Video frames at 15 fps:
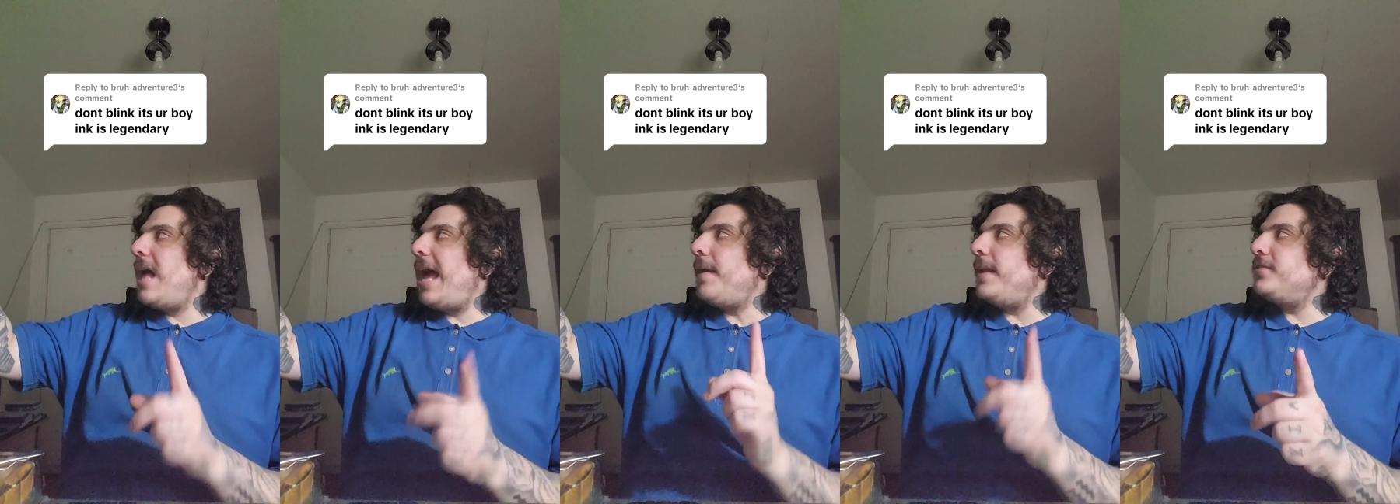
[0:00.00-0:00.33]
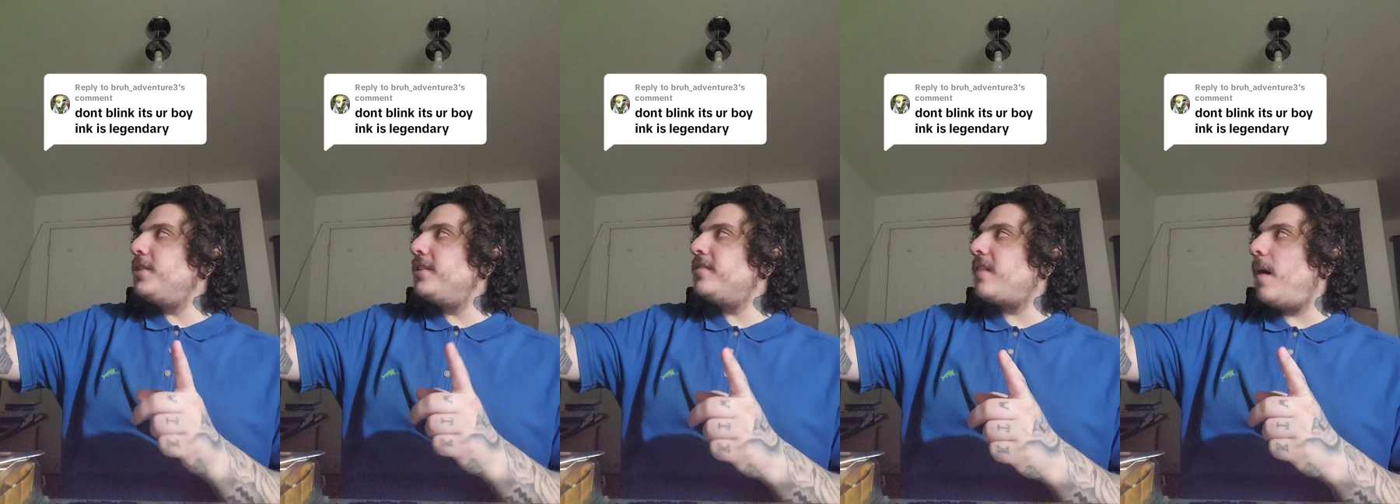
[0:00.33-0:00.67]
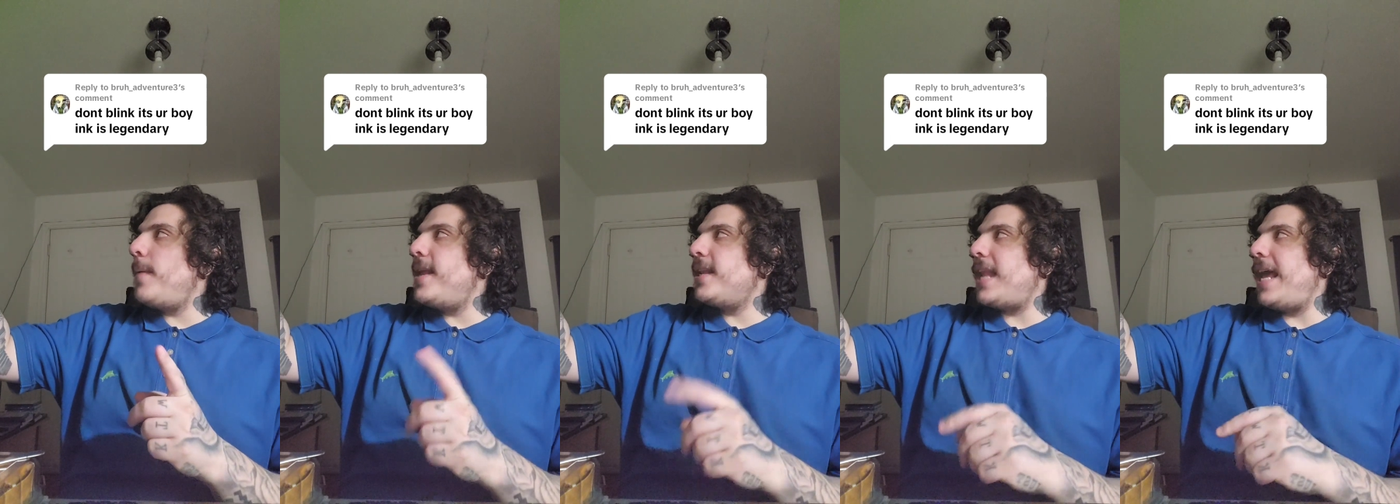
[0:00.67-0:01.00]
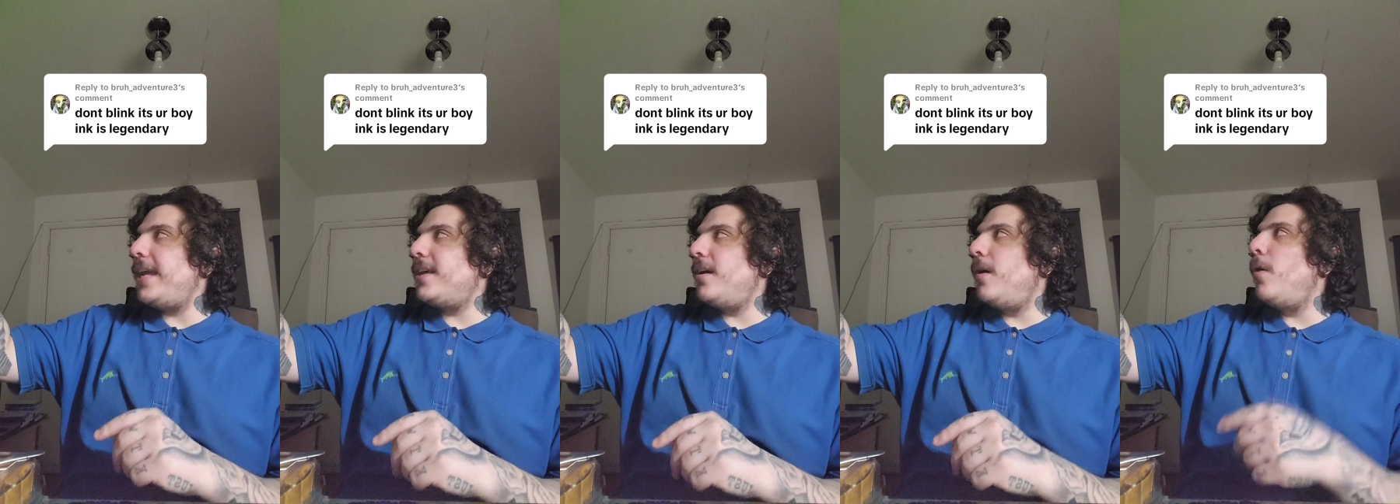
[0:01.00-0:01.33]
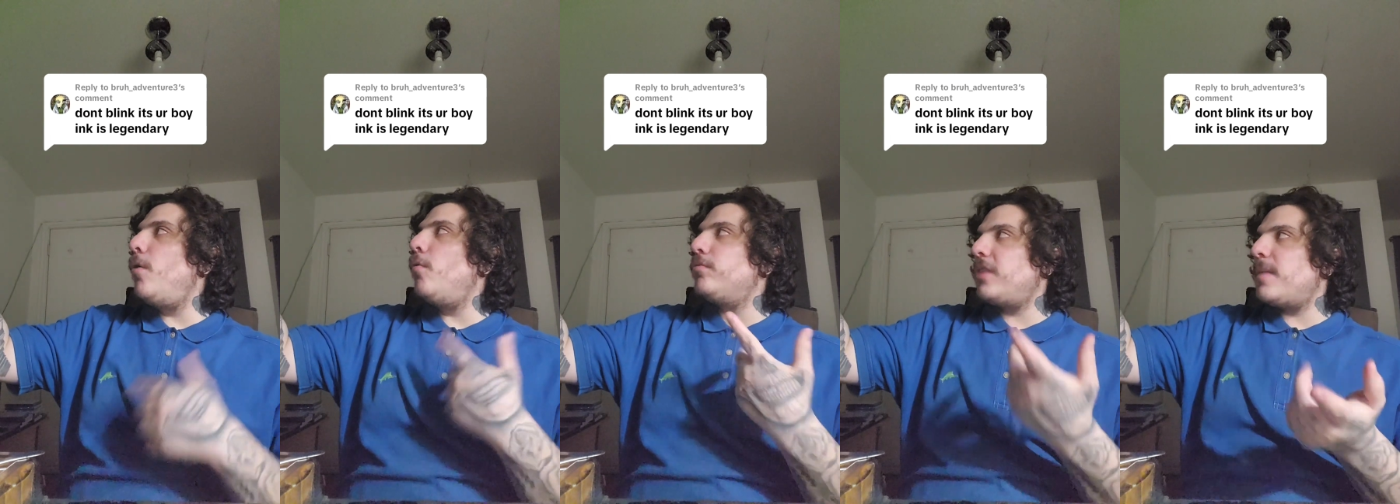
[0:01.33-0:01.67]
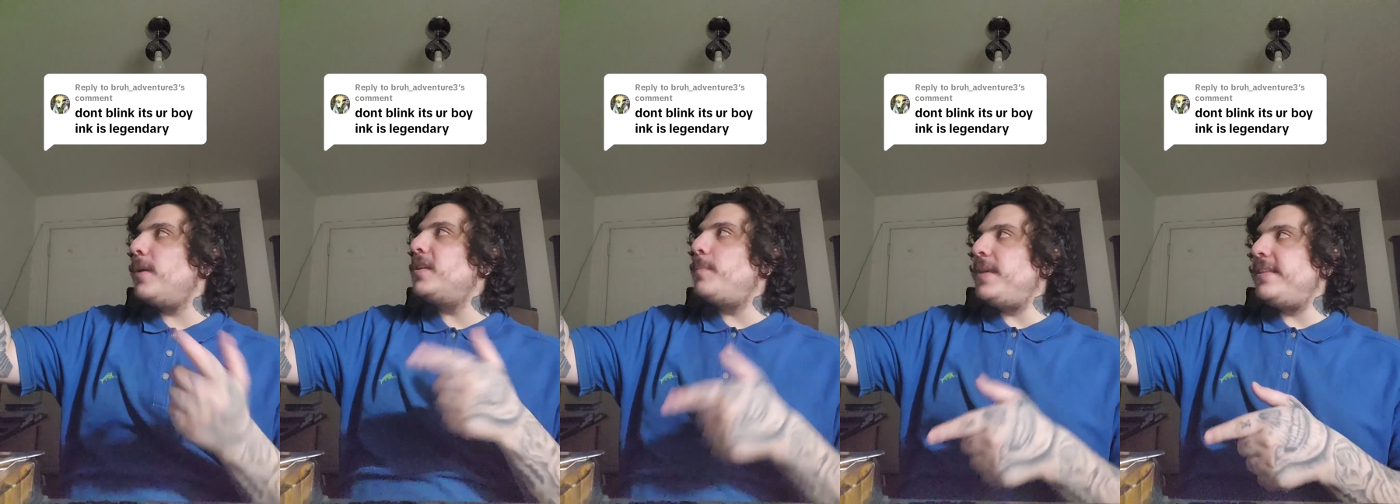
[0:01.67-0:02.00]
I answered this comment like, oh,
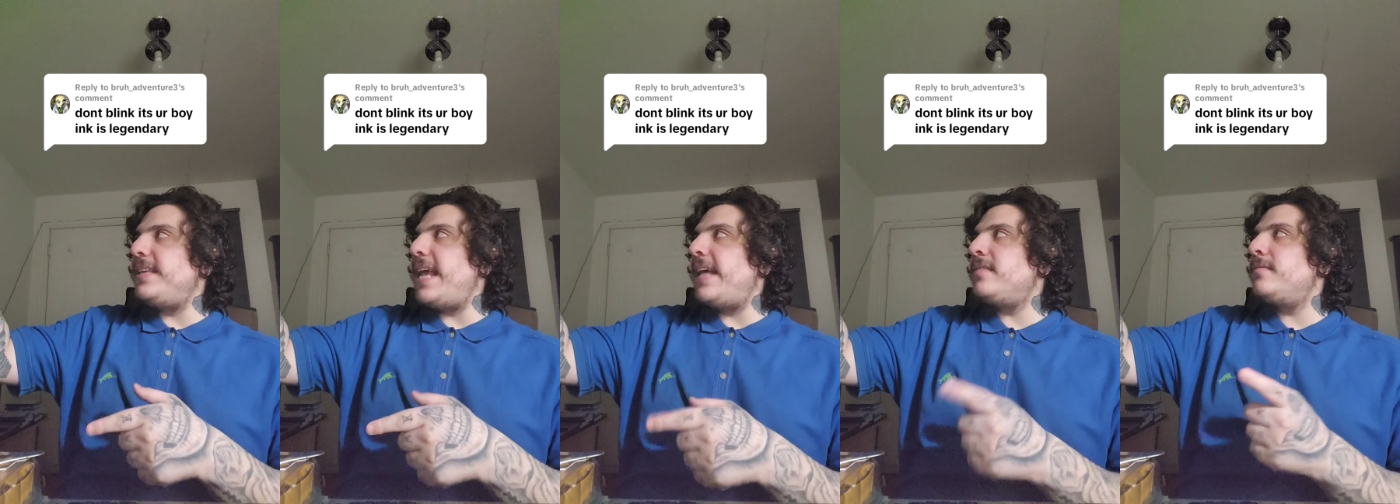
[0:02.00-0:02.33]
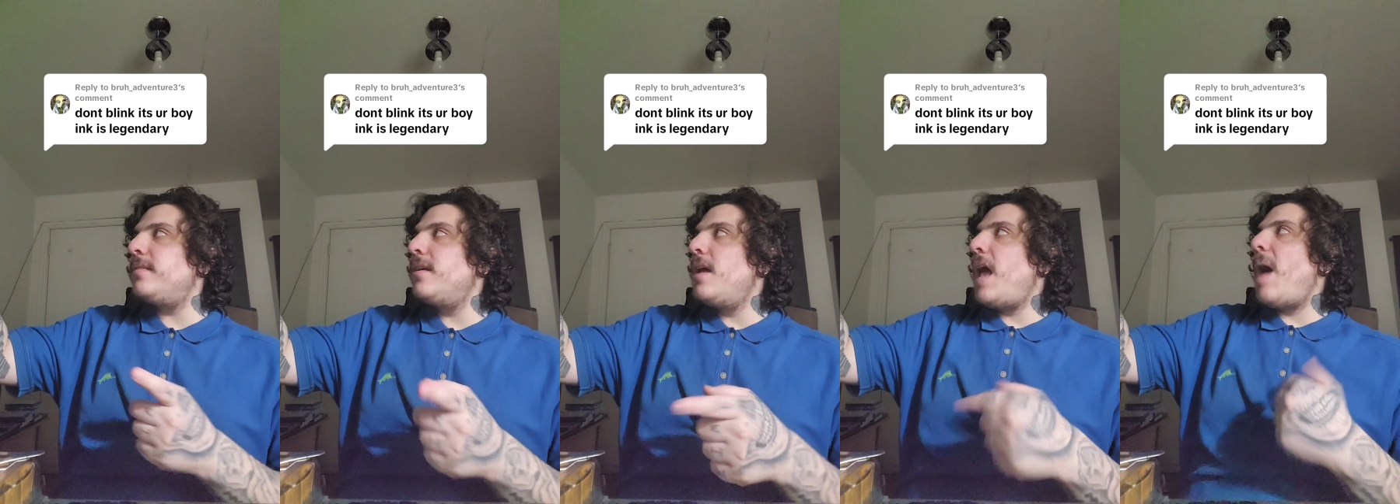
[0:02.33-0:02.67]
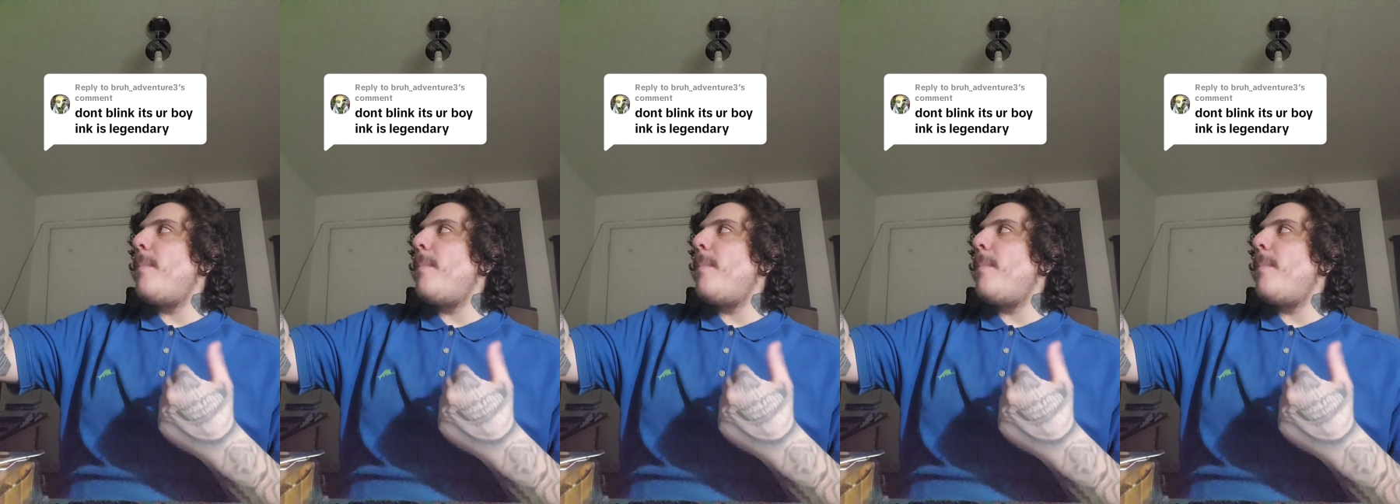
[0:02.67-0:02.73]
talking about the BTS,